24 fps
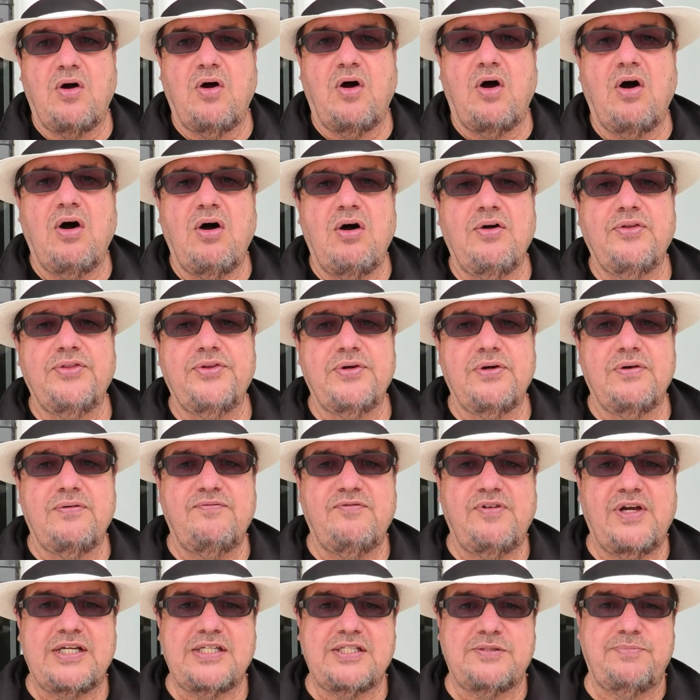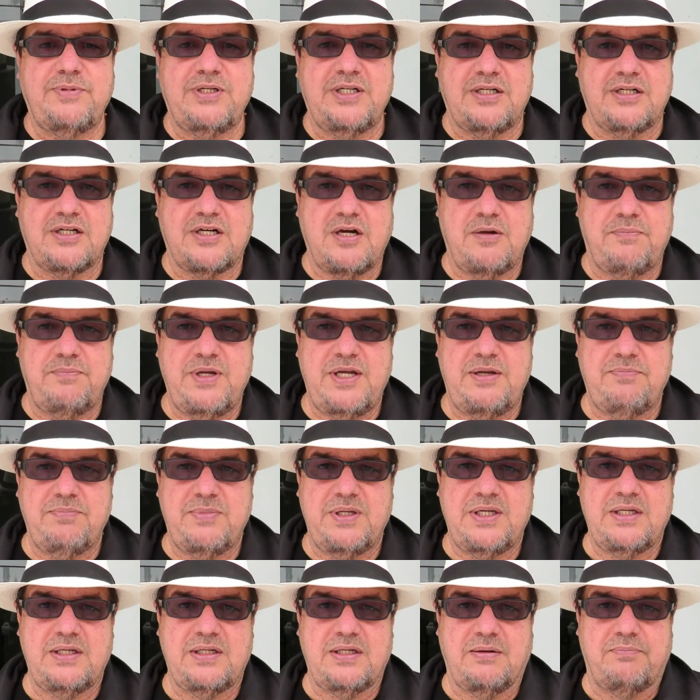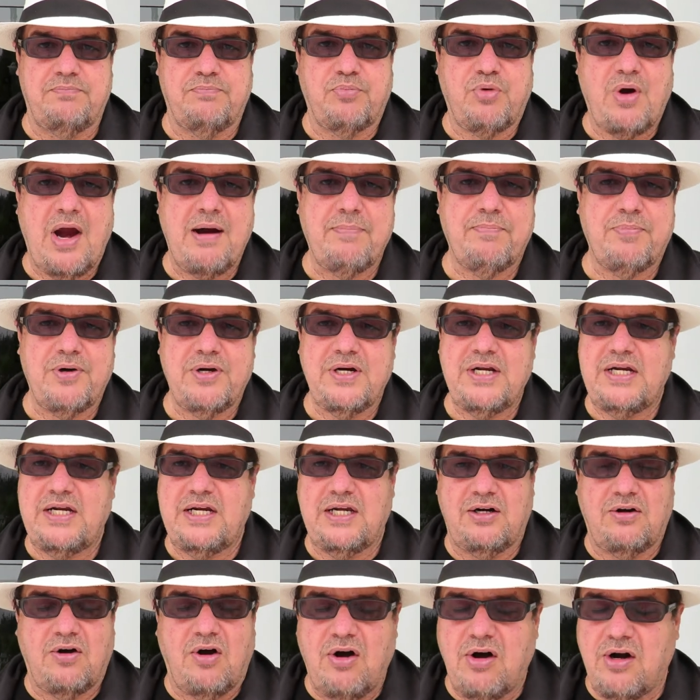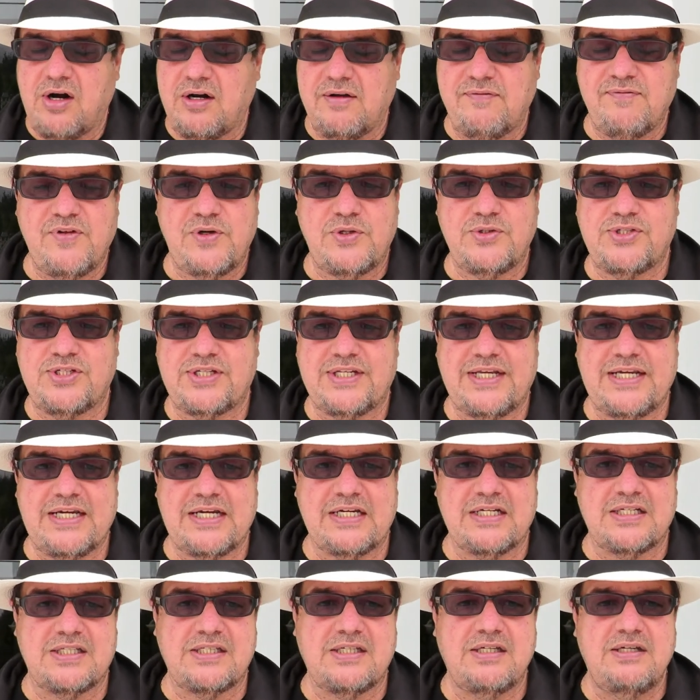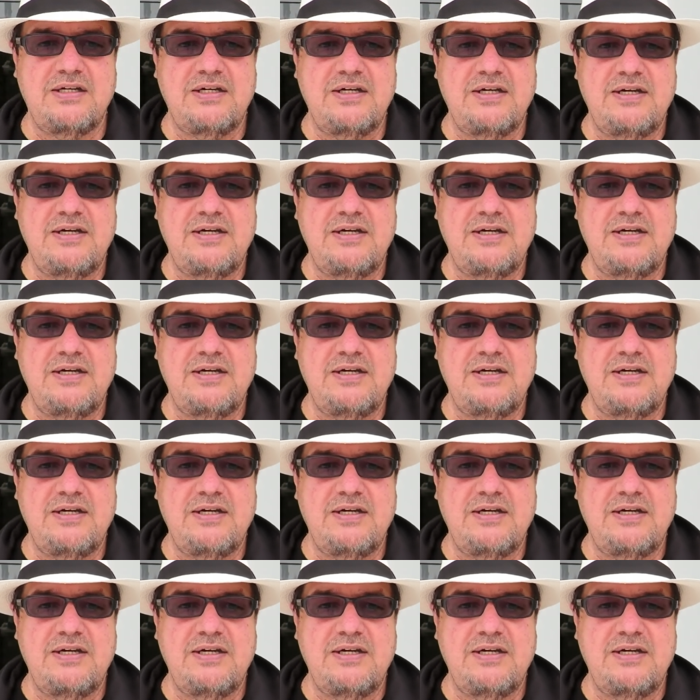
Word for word: all their investment and commitment and property and all of those things